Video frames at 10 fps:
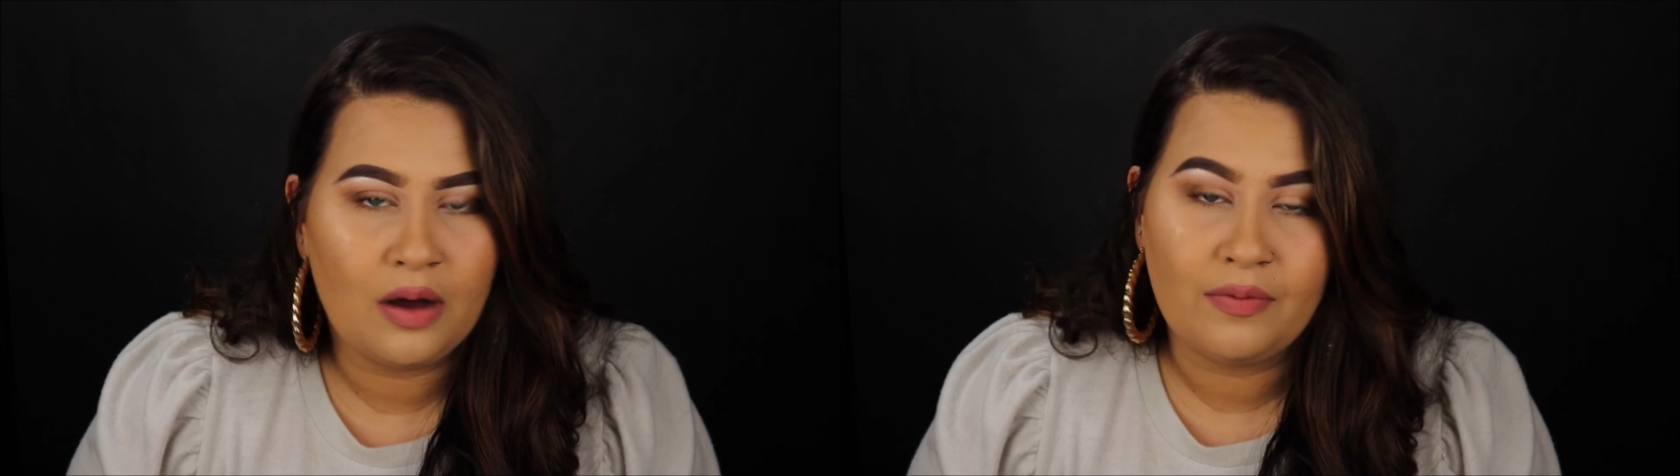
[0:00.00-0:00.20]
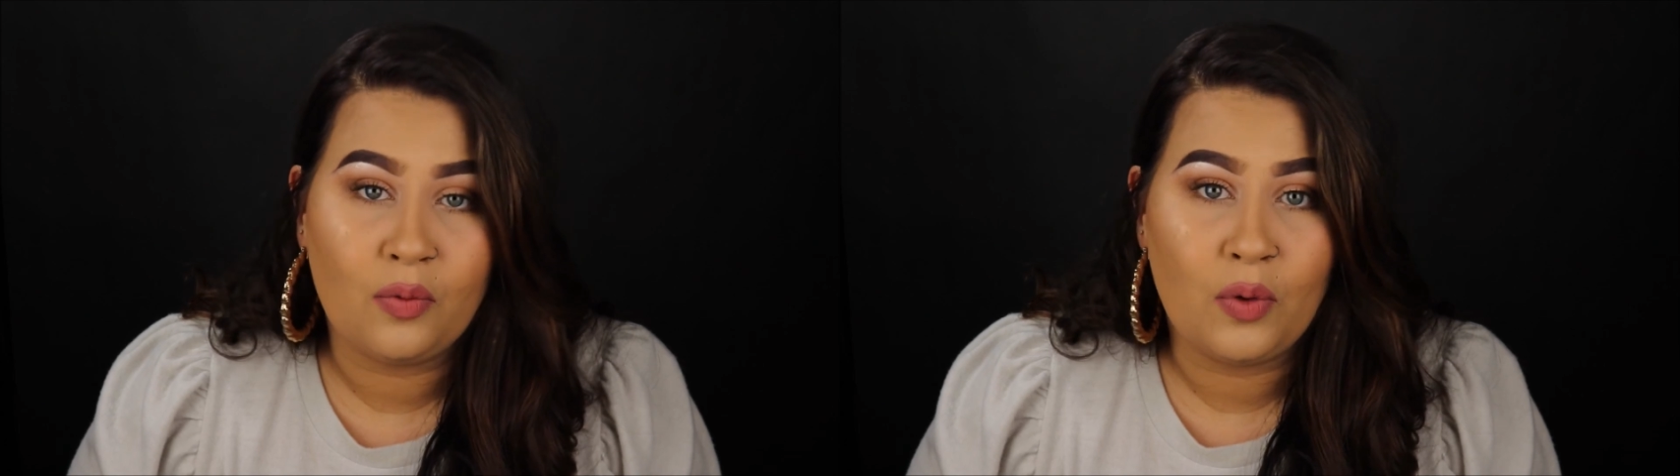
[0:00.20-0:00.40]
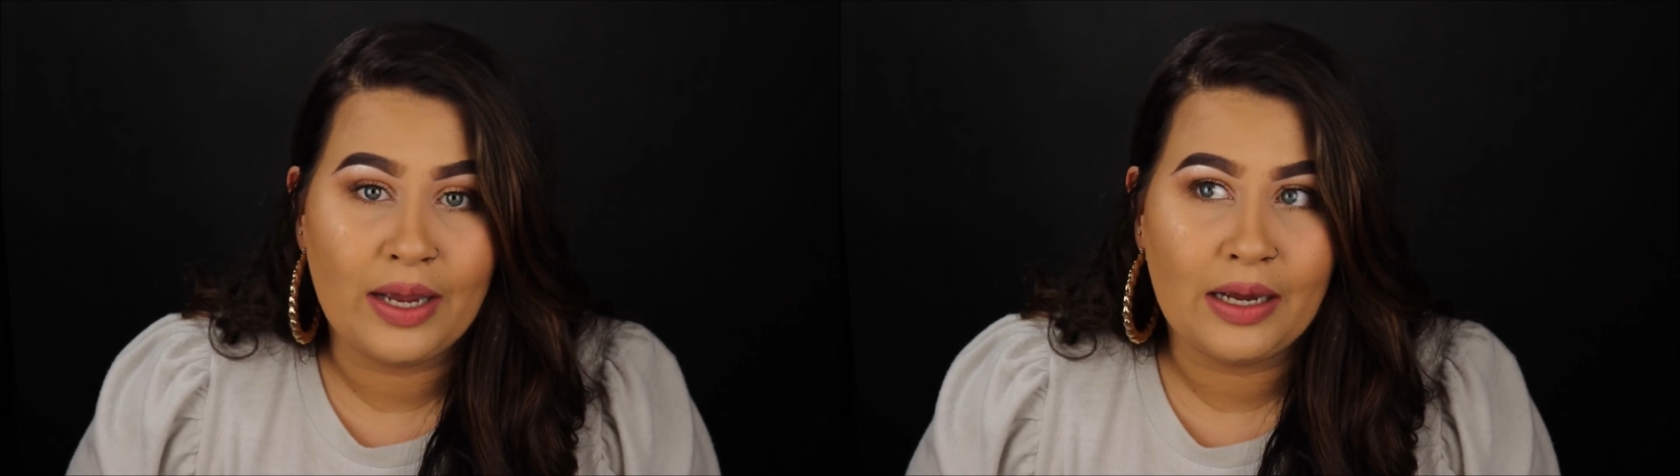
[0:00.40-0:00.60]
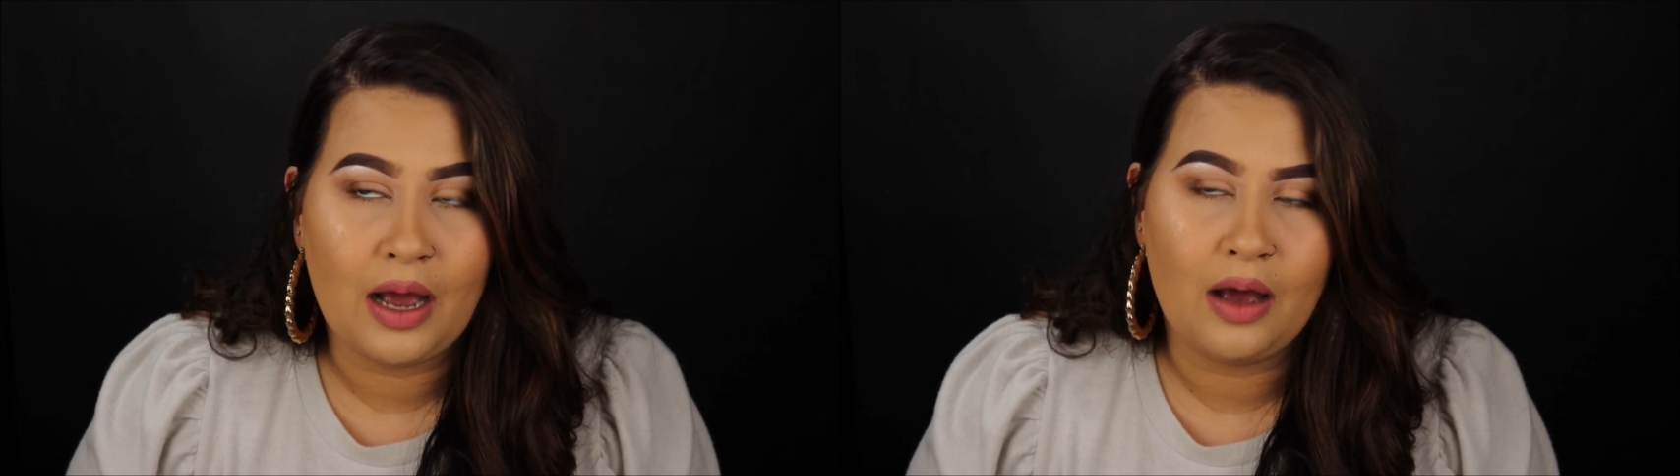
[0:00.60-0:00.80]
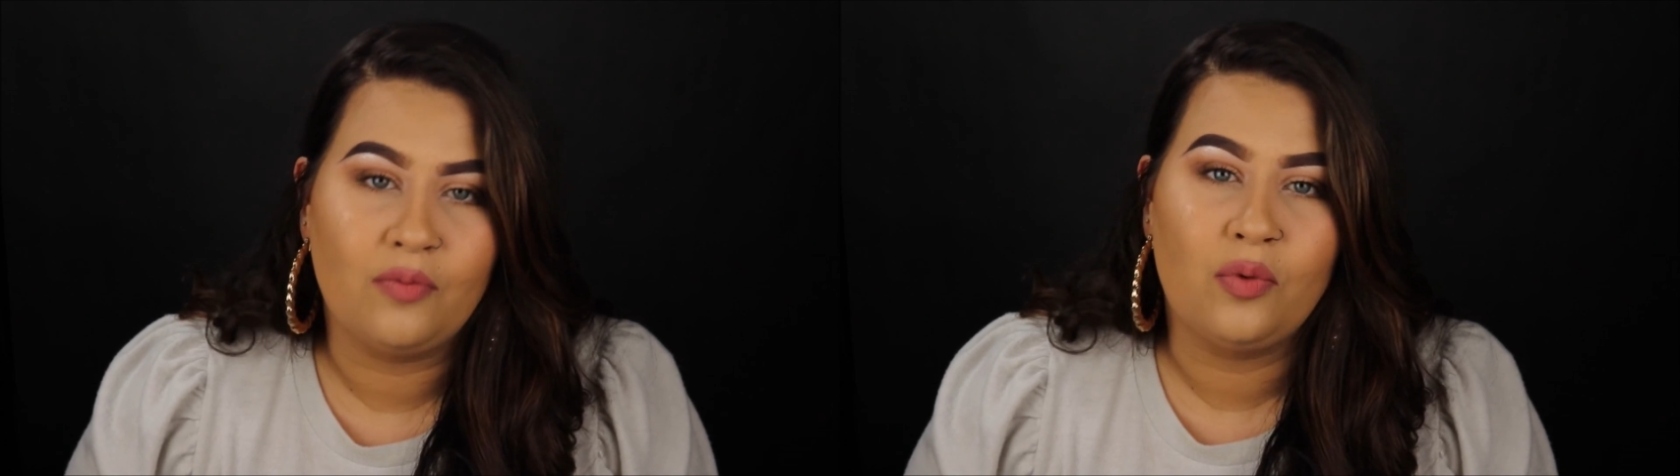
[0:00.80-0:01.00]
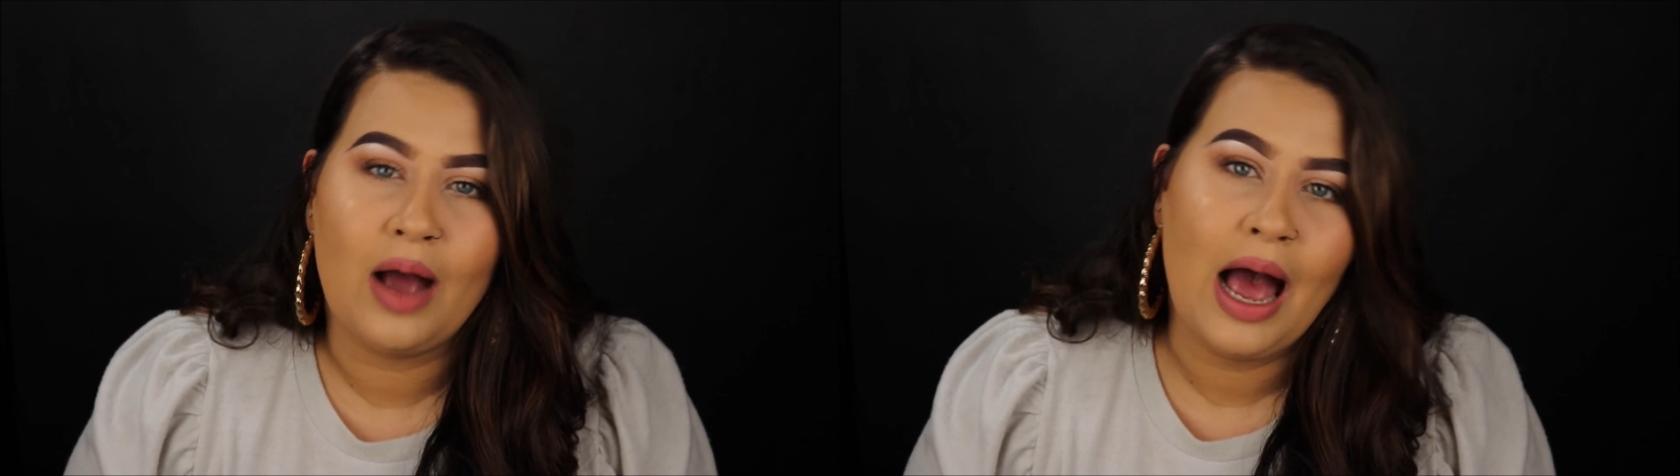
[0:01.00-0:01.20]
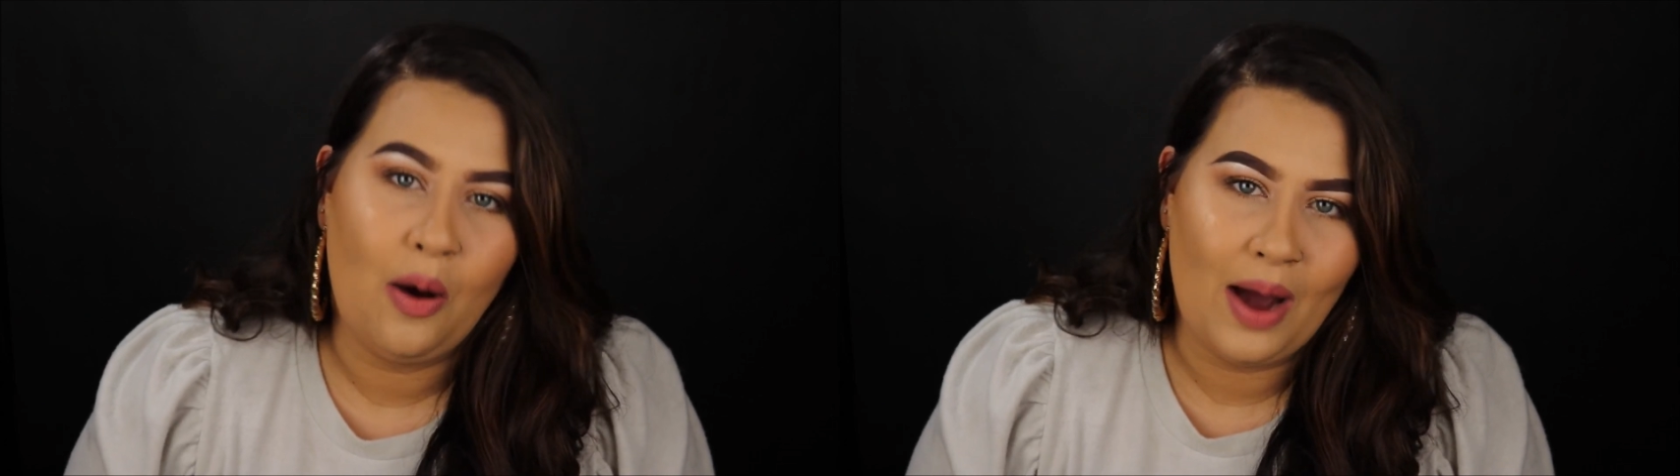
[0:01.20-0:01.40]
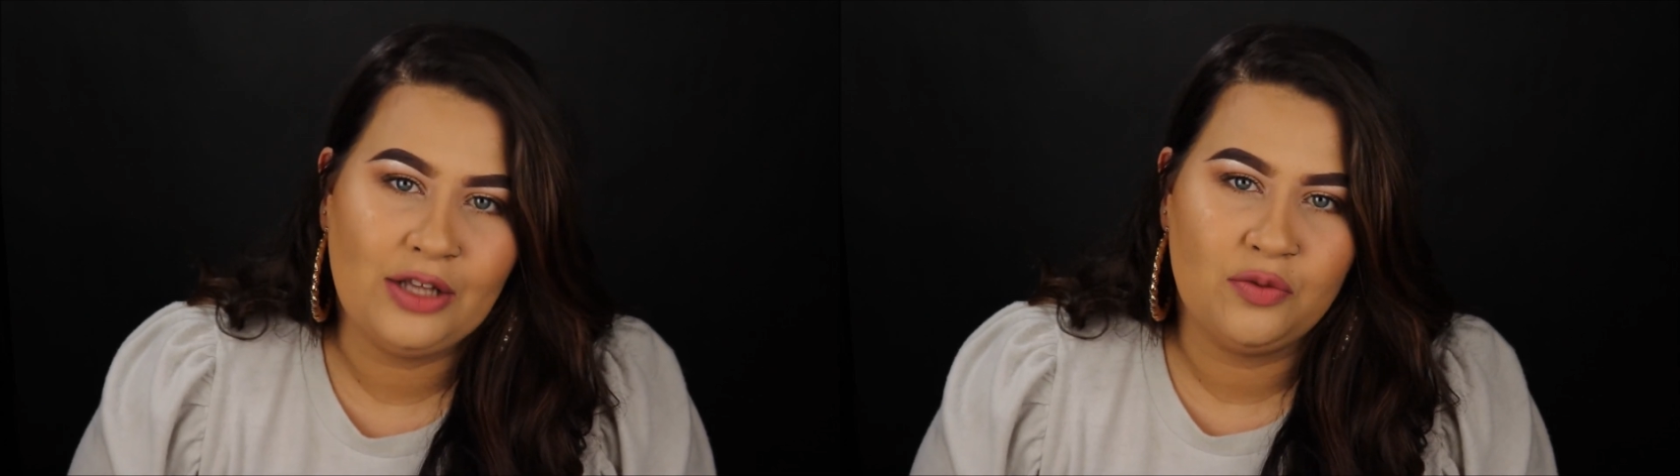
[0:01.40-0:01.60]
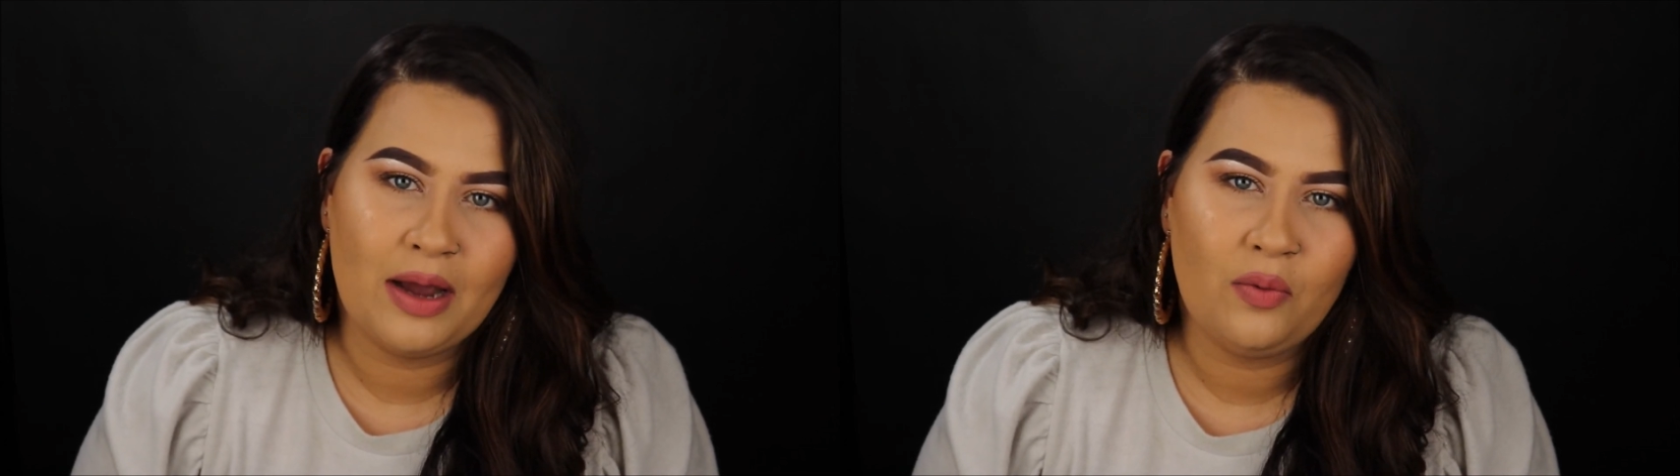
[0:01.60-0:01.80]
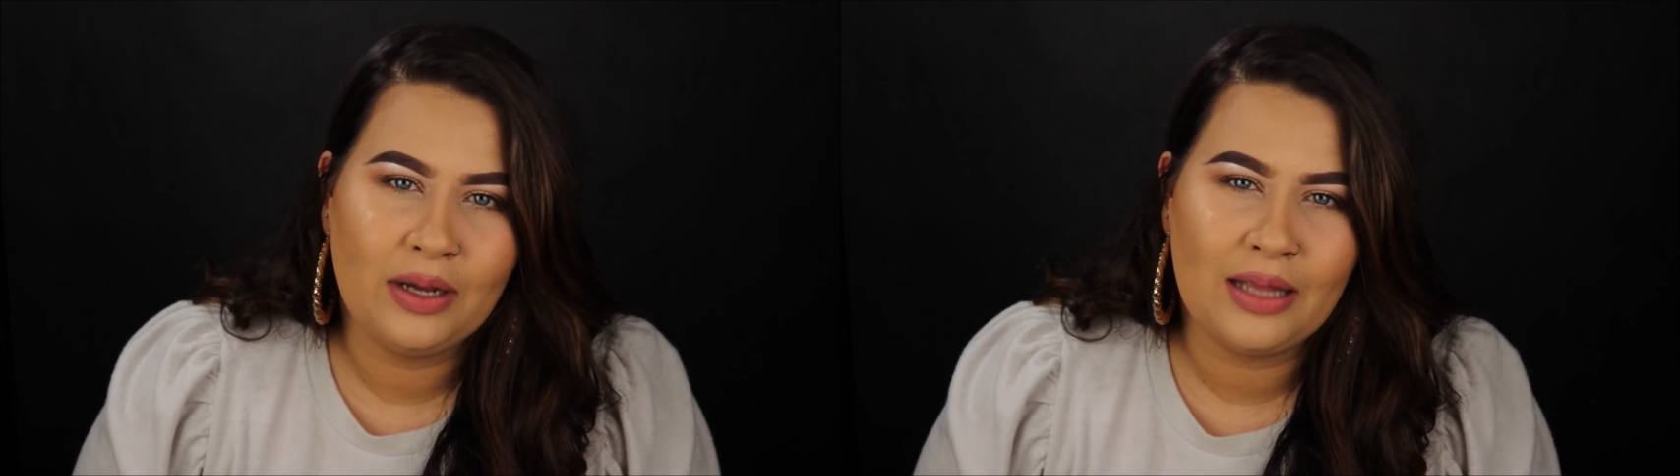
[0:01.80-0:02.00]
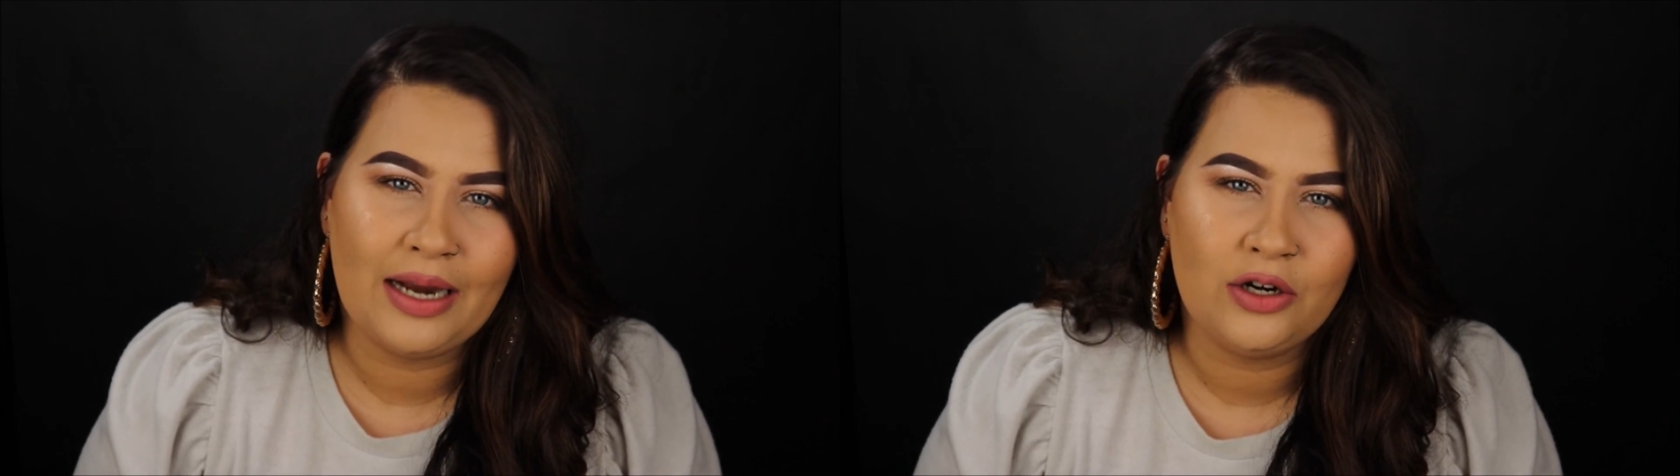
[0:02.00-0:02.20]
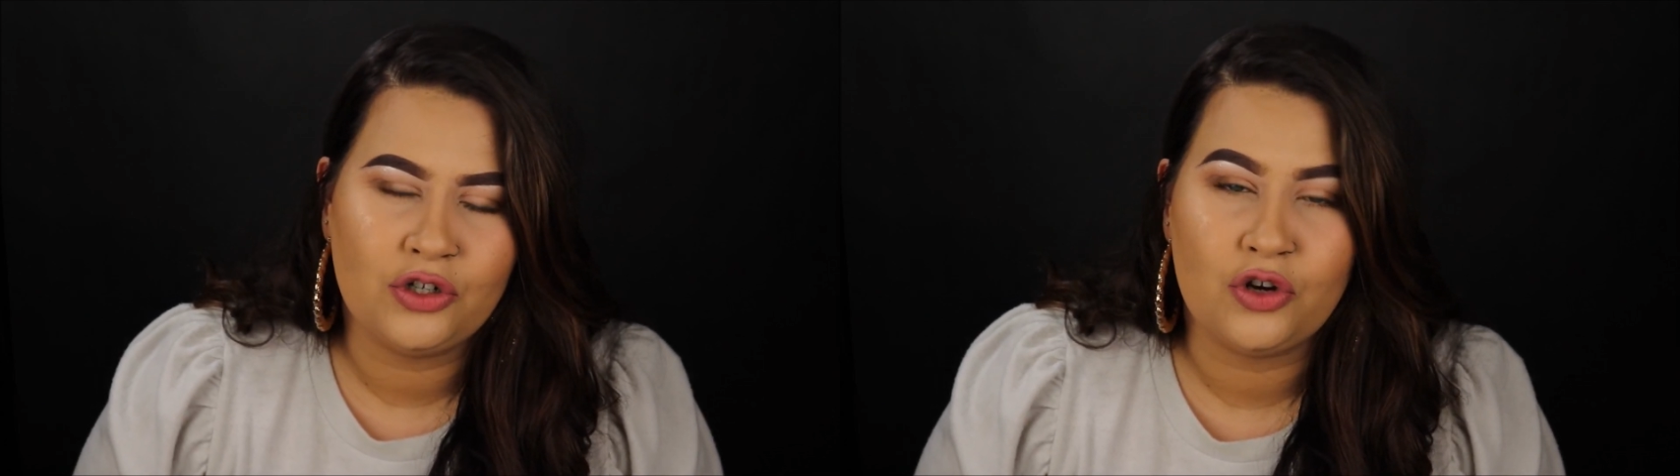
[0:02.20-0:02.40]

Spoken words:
of how I do my wing liner,